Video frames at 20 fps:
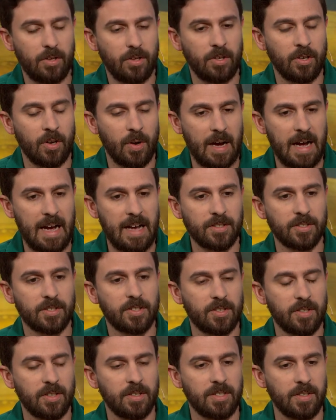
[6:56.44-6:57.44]
you know,
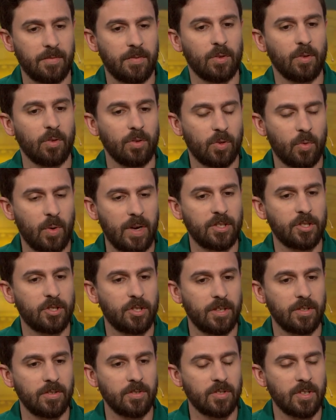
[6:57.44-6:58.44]
asks difficult
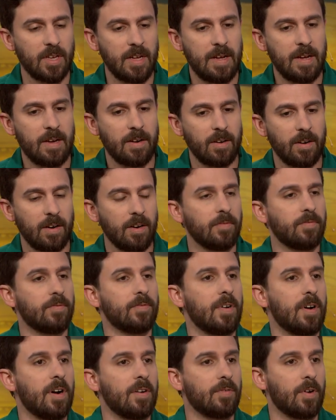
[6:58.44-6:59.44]
questions
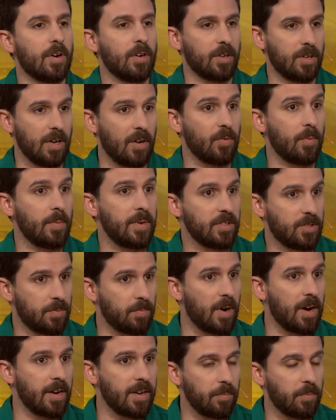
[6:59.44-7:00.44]
of our governments,
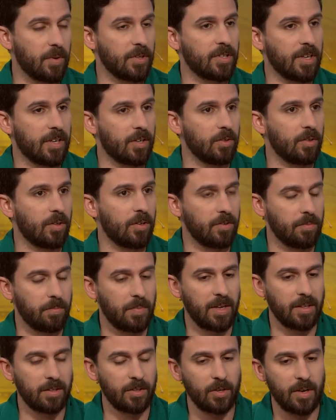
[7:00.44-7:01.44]
mine in particular
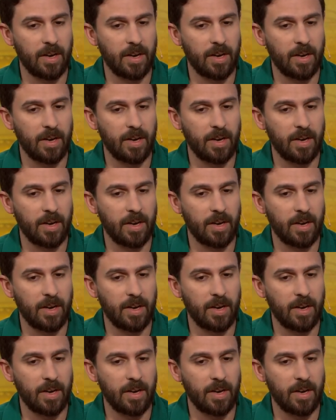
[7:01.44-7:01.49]
being the